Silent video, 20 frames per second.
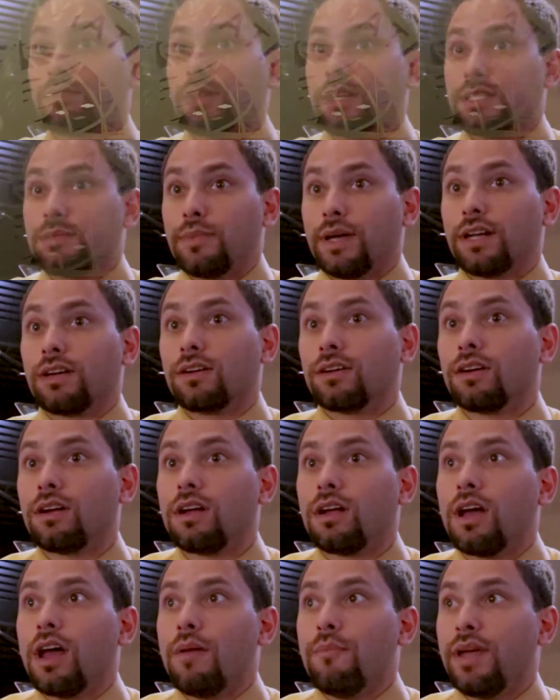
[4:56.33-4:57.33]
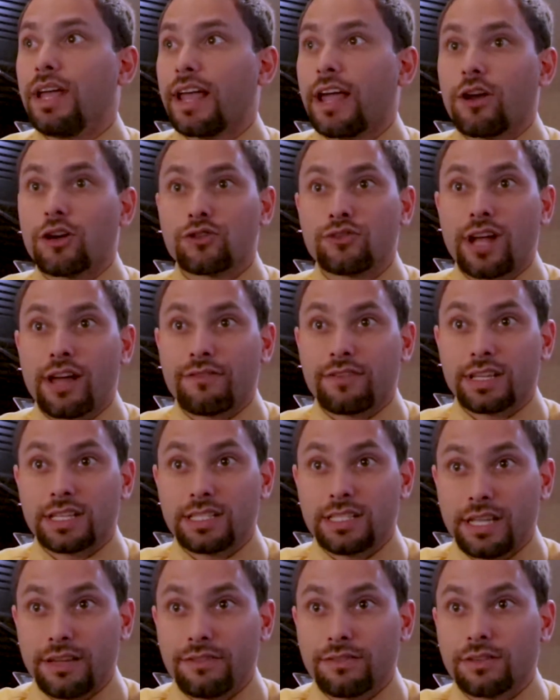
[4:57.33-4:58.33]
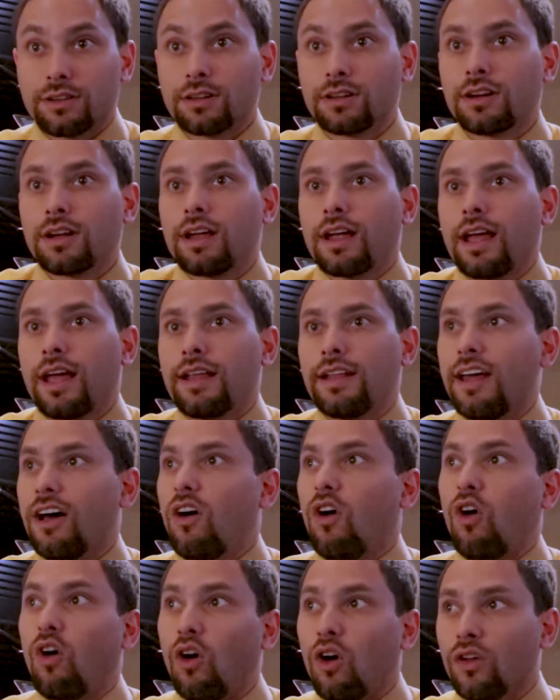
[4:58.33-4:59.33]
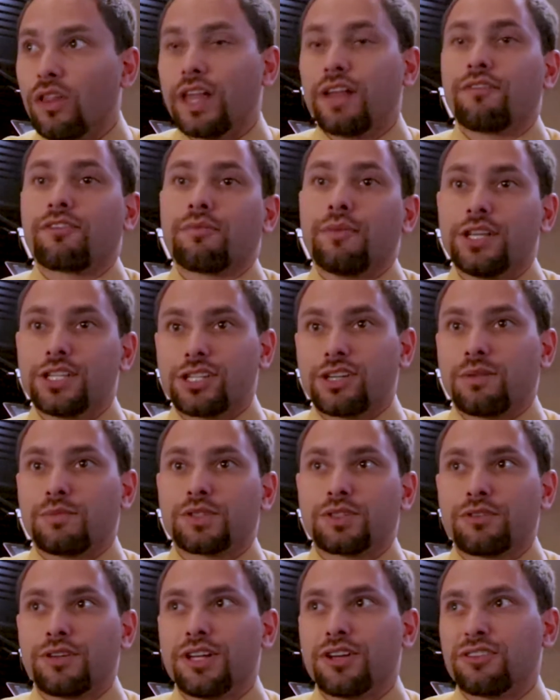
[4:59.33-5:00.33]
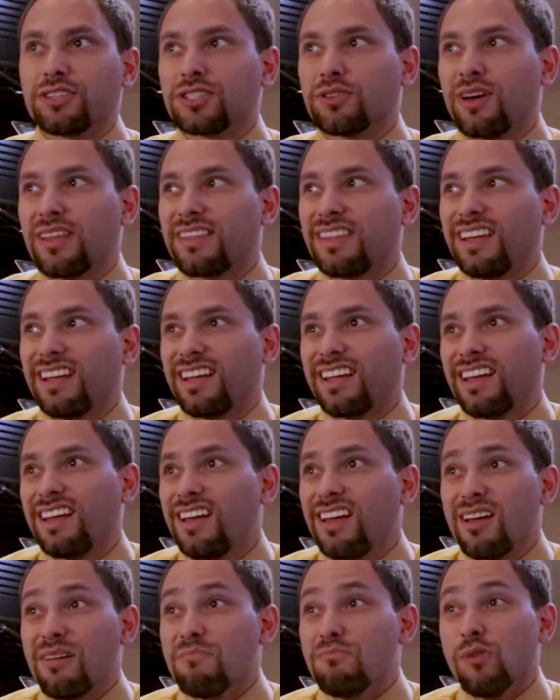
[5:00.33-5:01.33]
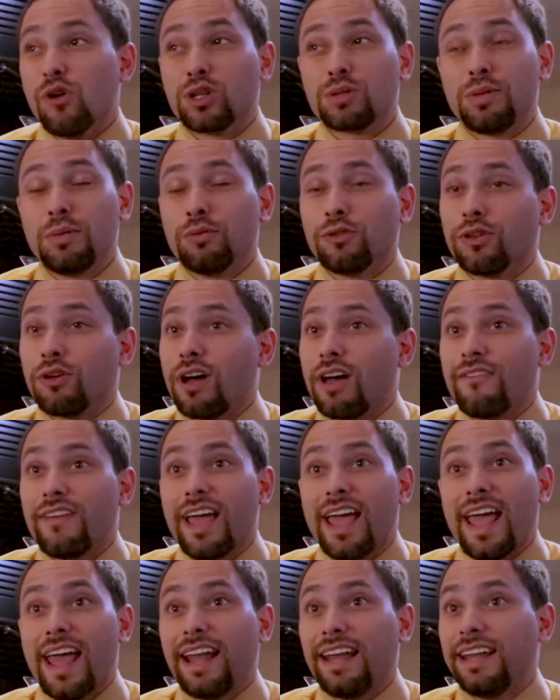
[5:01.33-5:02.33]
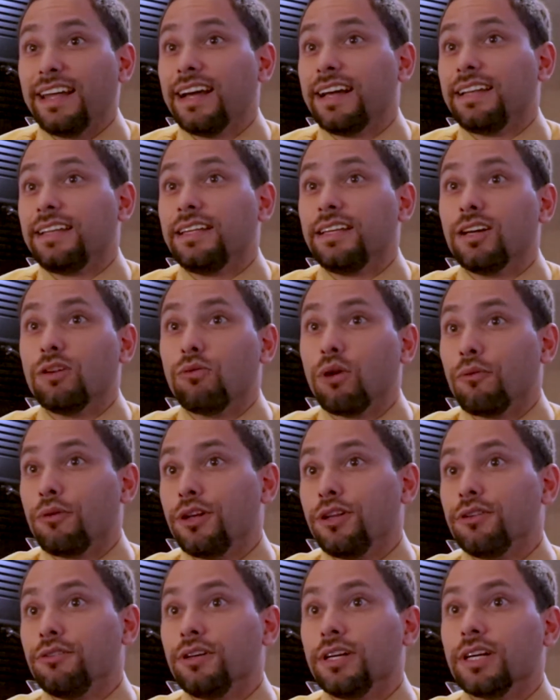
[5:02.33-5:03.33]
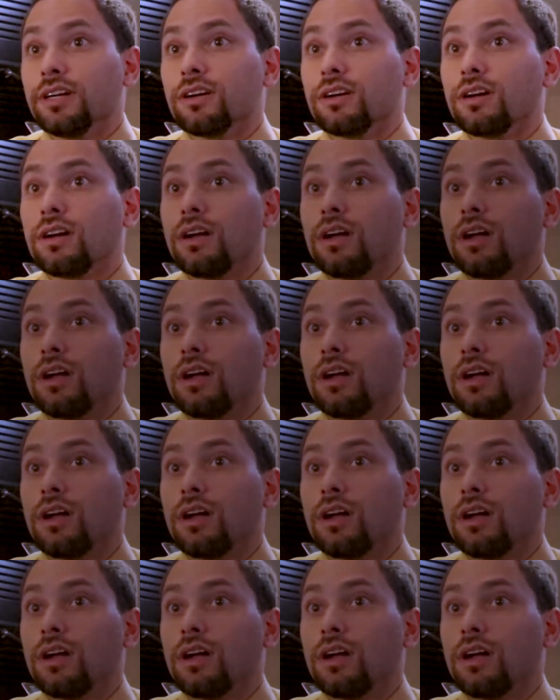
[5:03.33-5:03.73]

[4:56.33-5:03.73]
place better and make air traffic safer. And all that information comes through here, so I think most people don't have any idea what we do here.